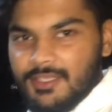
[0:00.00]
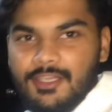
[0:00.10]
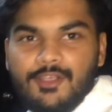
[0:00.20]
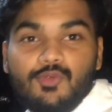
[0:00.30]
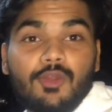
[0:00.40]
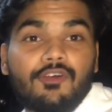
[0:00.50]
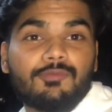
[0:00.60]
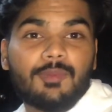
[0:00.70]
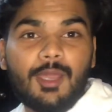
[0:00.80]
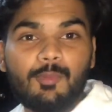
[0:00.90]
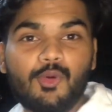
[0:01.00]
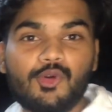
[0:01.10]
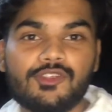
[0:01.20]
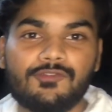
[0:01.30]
It is one of my most